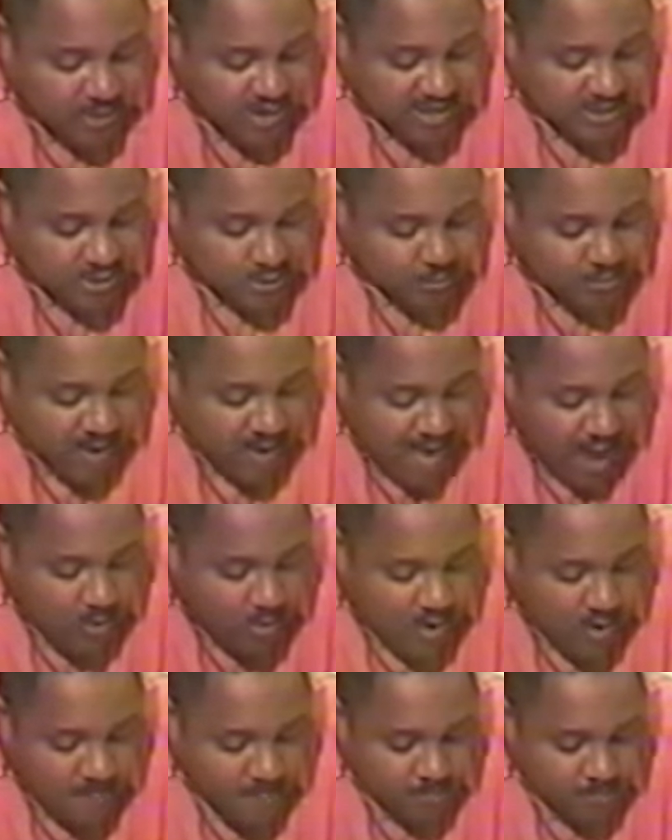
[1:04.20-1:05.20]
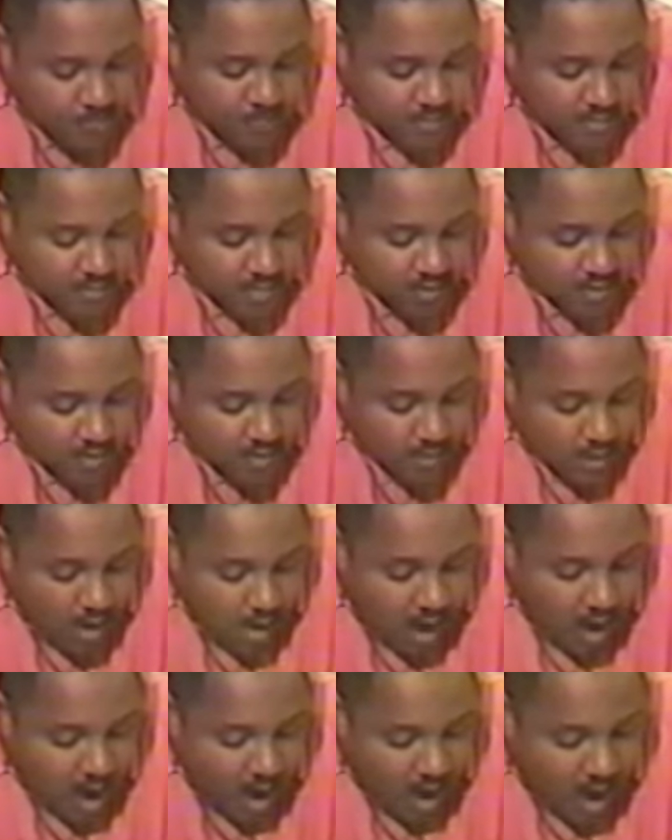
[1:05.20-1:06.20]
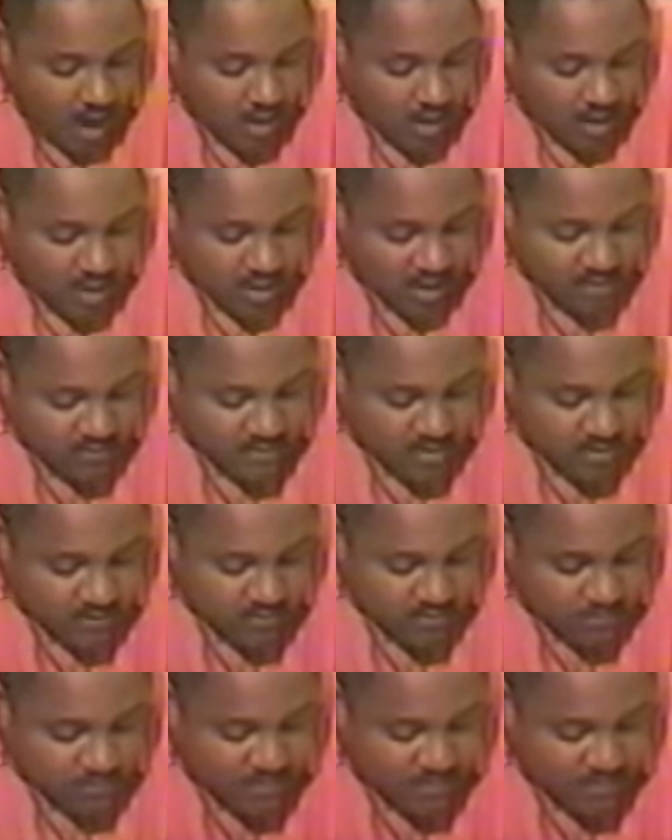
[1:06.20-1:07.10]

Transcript: spiritual power, uh, uh,